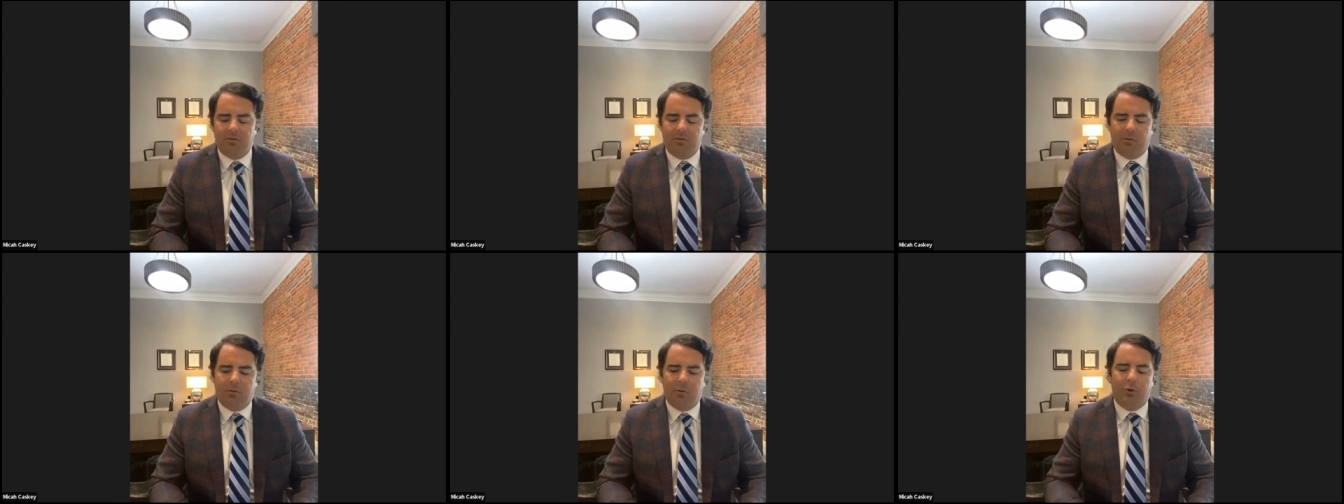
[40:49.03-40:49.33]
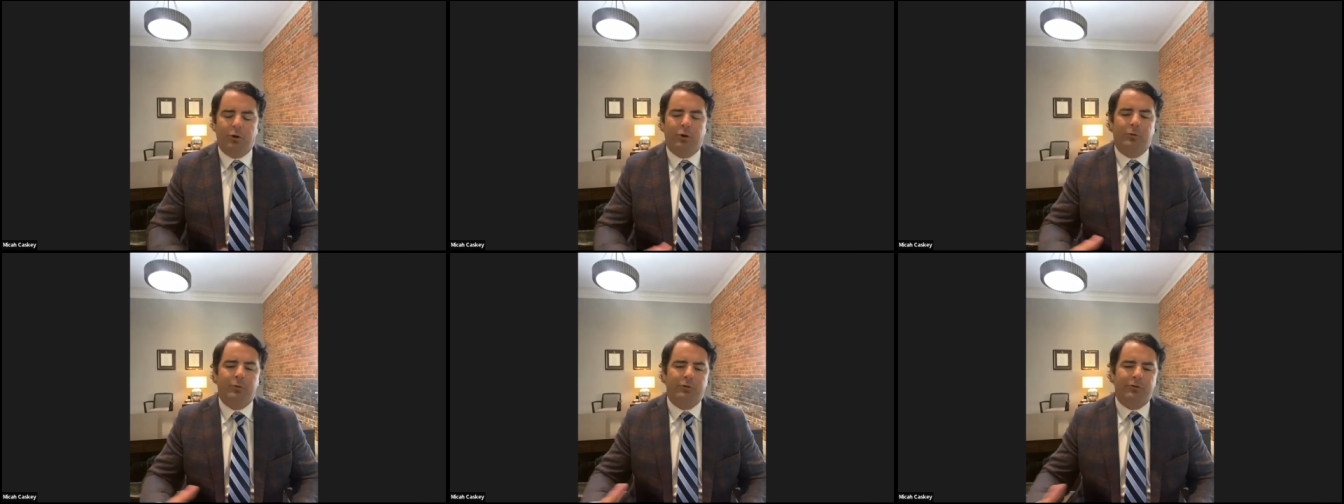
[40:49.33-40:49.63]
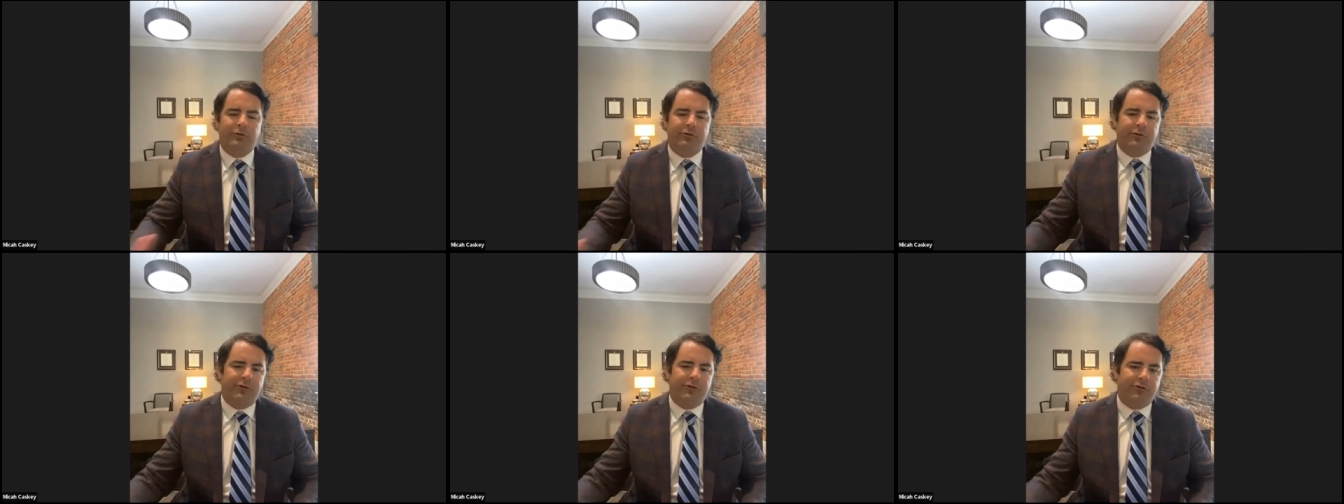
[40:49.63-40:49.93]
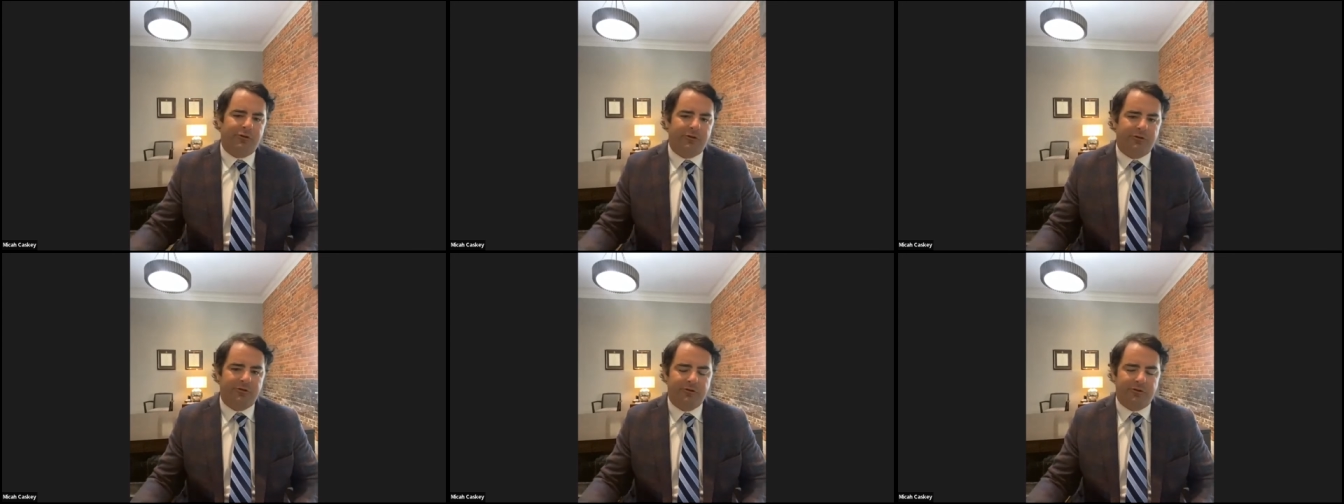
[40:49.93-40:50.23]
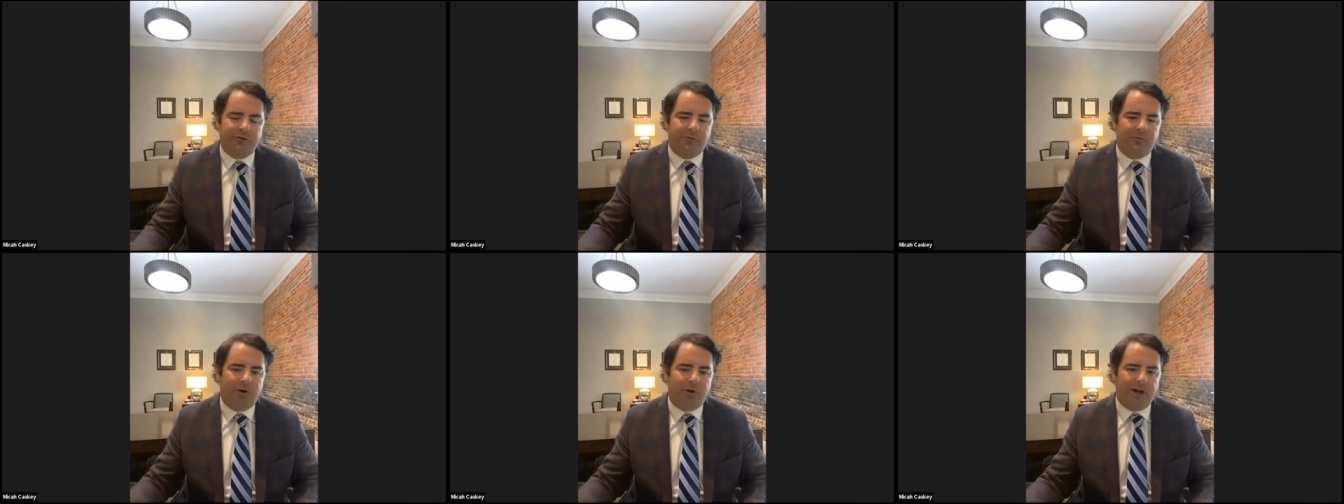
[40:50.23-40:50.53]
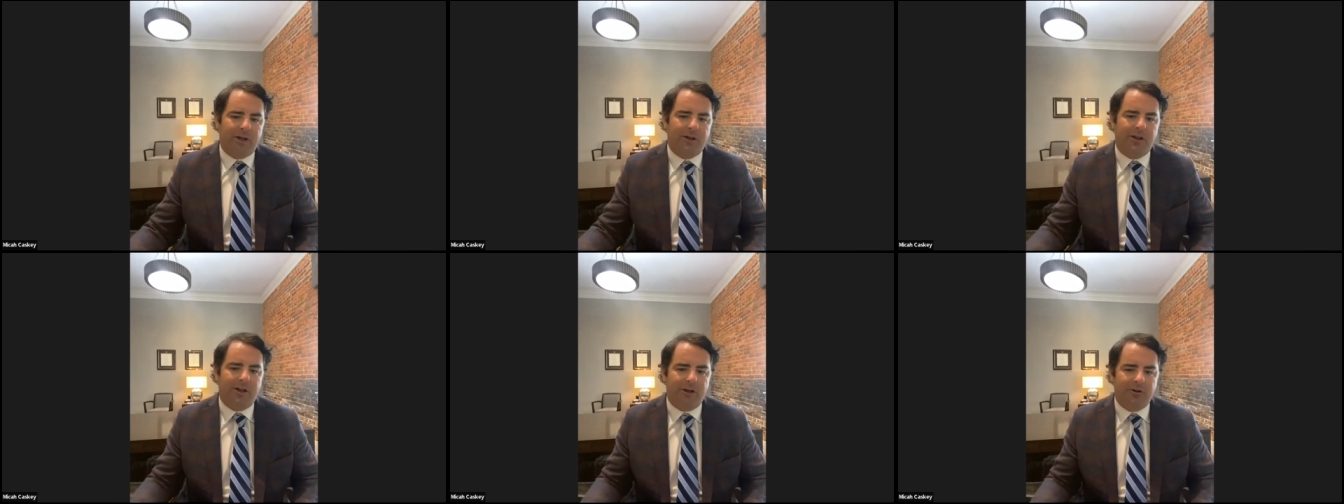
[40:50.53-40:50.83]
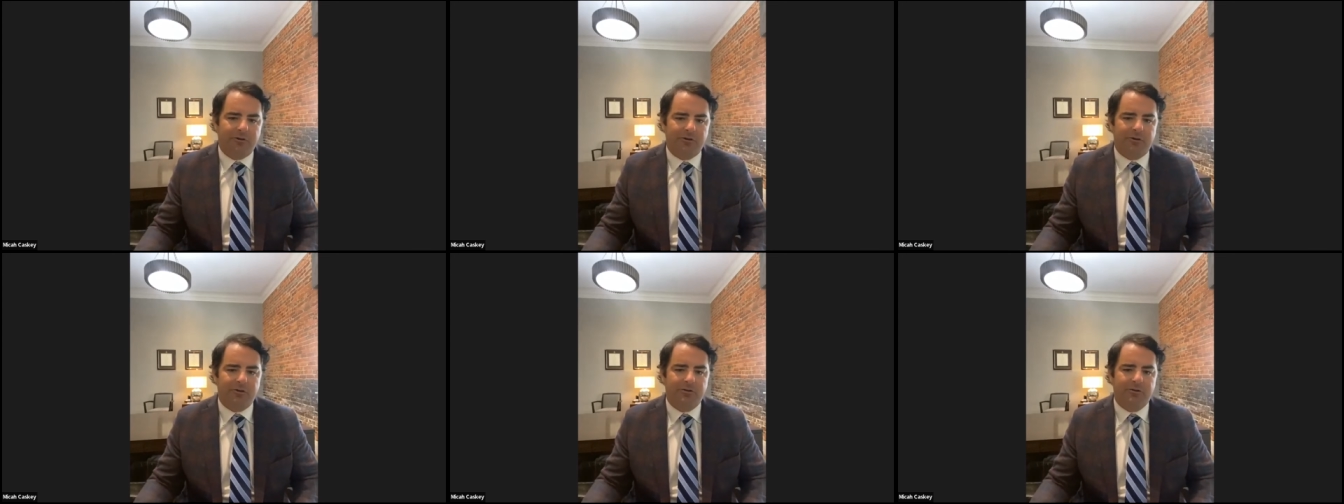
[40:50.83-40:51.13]
order rescissions and
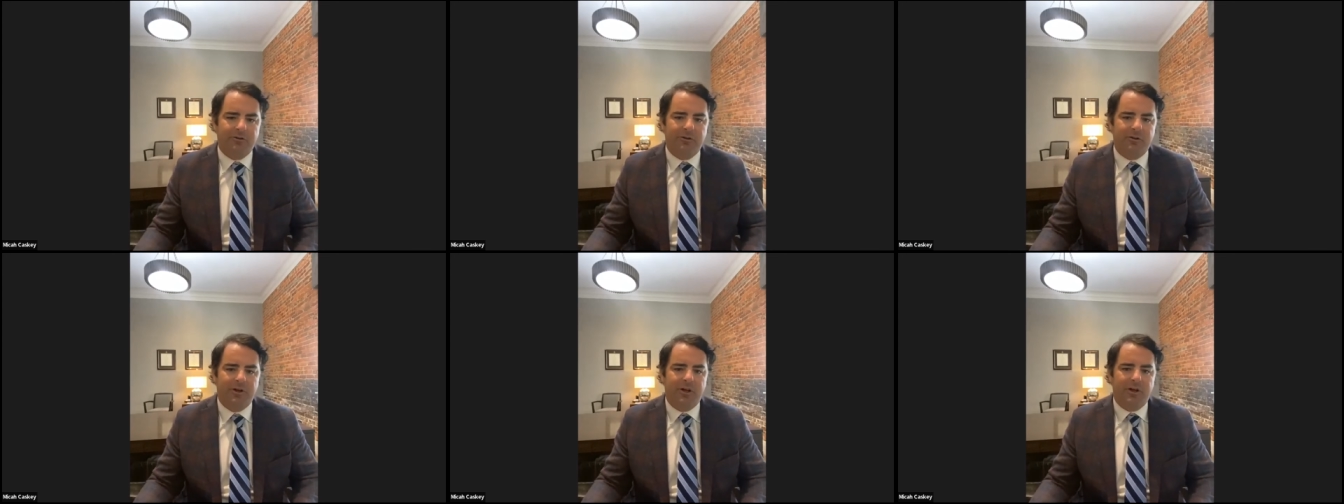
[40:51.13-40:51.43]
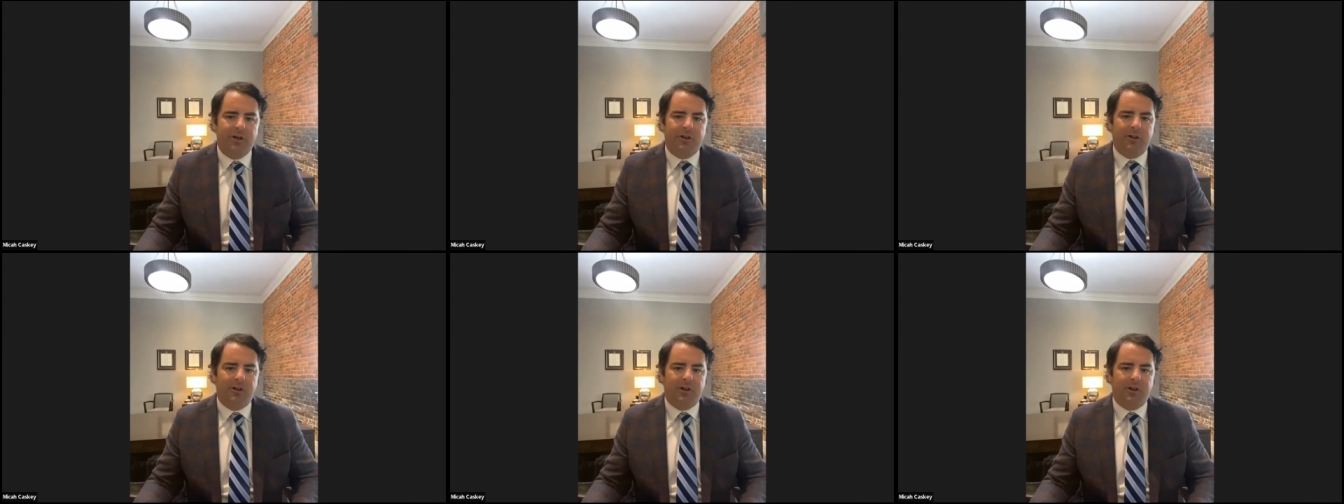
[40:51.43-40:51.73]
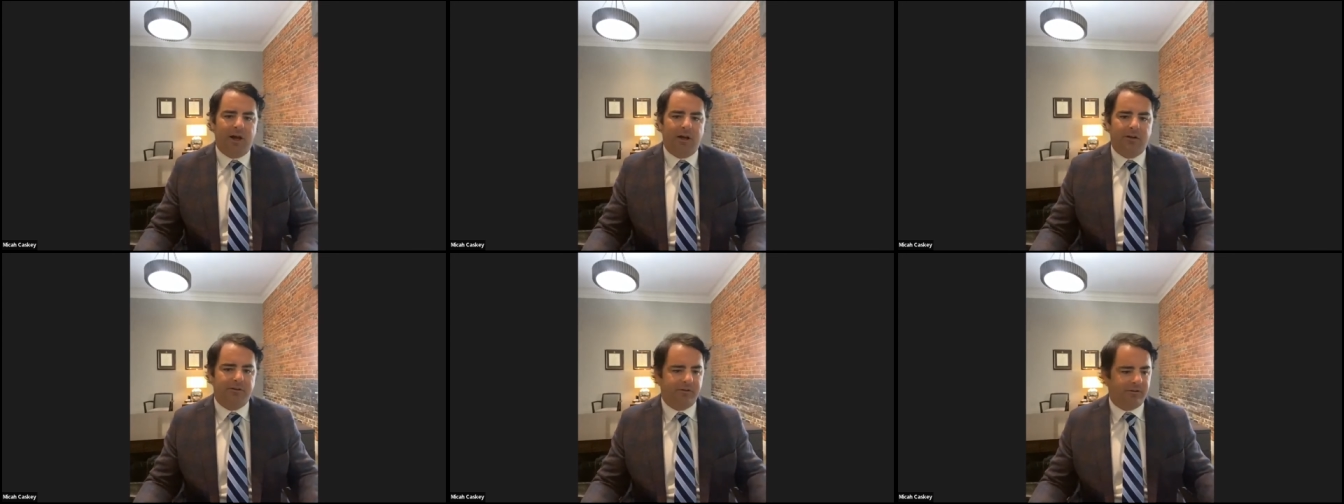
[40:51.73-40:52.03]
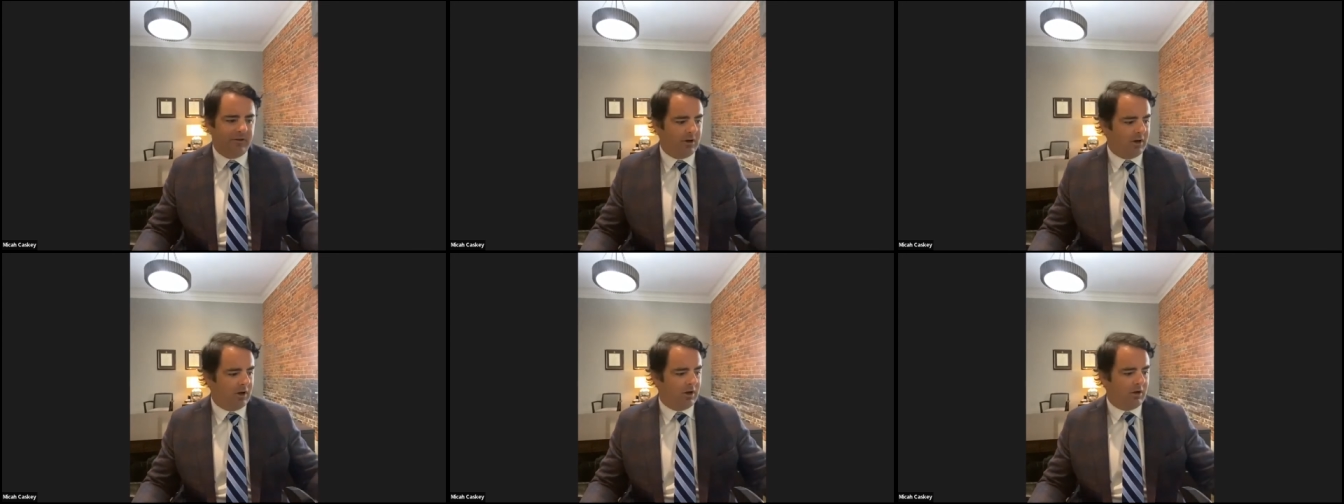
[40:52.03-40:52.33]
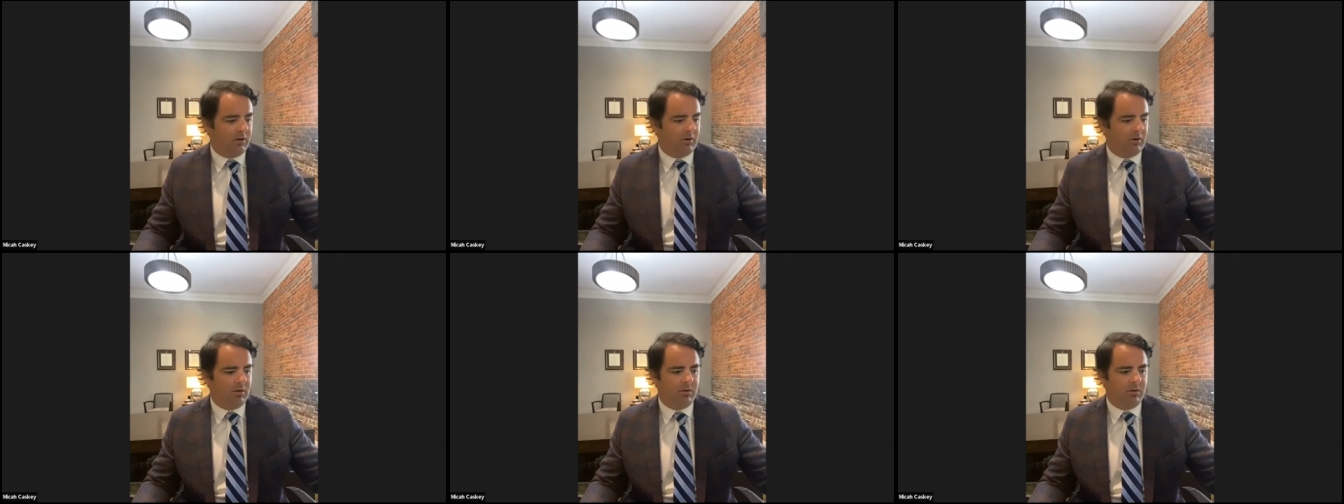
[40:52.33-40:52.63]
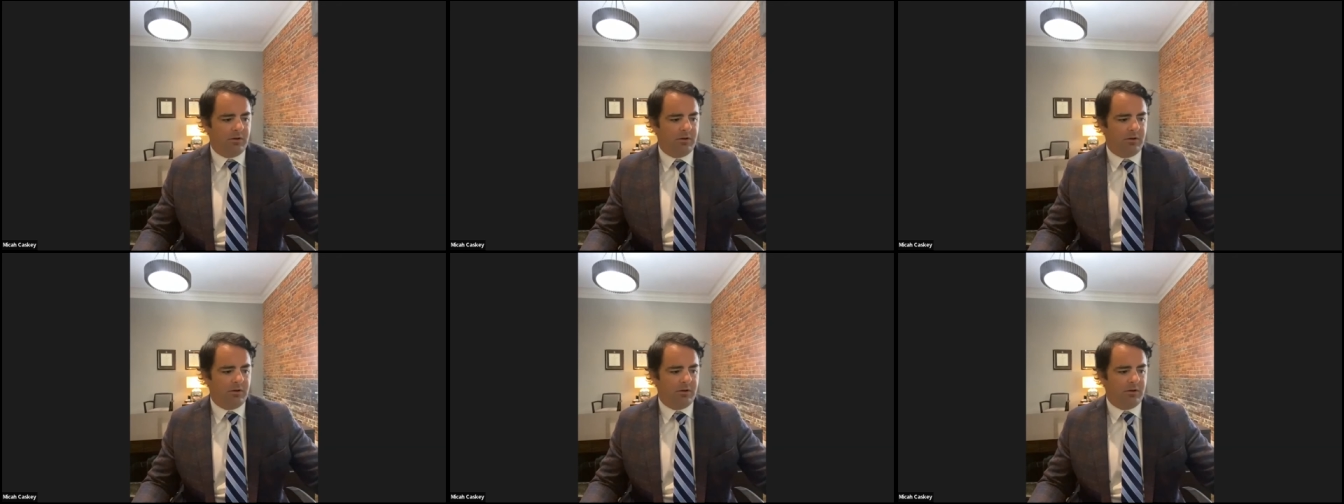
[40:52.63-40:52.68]
regulations that uh,